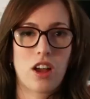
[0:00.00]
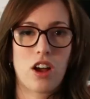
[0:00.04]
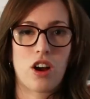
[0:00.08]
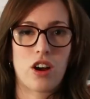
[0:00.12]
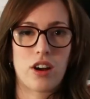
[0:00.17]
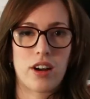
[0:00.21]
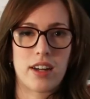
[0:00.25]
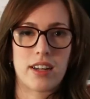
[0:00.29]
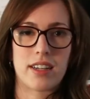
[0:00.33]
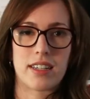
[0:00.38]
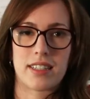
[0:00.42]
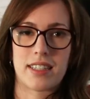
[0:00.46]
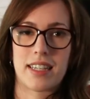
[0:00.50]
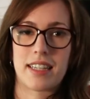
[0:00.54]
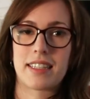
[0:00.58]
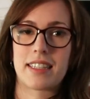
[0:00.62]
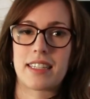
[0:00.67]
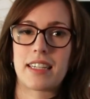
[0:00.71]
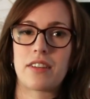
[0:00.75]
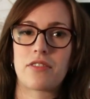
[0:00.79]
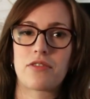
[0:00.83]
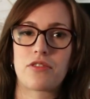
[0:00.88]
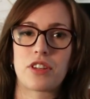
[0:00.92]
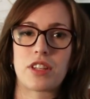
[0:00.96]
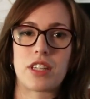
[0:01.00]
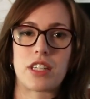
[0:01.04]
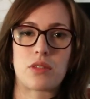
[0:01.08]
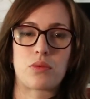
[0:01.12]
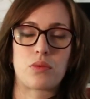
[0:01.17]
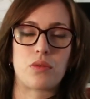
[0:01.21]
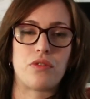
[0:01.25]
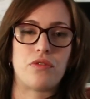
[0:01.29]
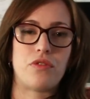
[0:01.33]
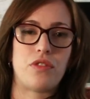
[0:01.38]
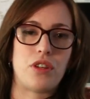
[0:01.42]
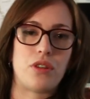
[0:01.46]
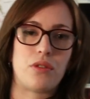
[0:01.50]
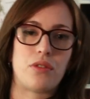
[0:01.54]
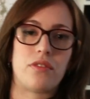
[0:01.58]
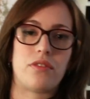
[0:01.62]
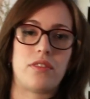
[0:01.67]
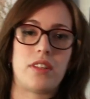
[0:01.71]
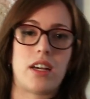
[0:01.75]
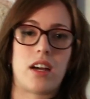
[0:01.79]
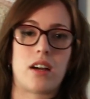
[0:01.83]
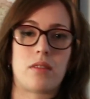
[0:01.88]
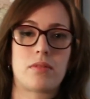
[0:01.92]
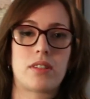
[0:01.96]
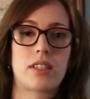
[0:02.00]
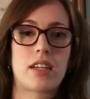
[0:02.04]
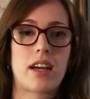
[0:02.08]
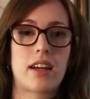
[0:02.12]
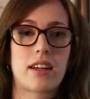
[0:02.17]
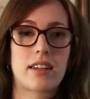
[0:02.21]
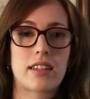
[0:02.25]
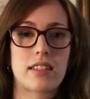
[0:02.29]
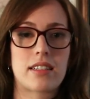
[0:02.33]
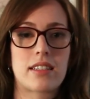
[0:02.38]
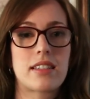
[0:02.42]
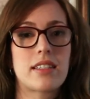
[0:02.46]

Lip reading: Alright guys, that's it for this review of the Opteka